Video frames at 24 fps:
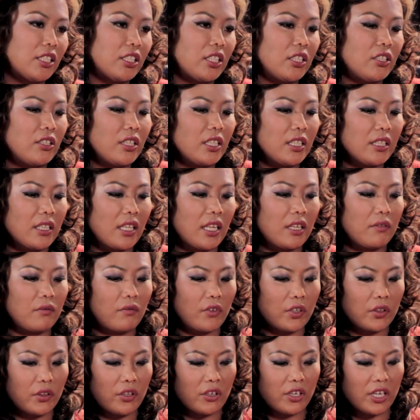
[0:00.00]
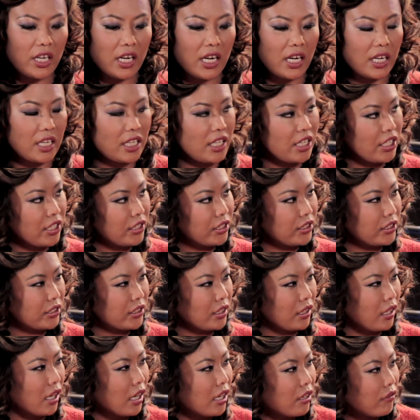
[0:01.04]
considering that for 38 years,
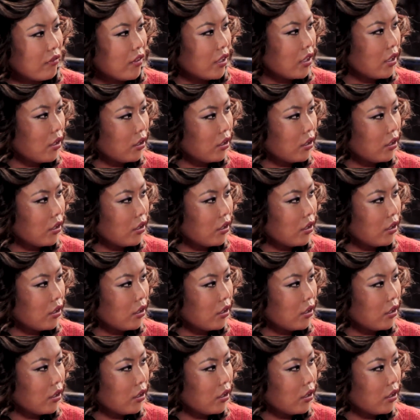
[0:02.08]
a lot of the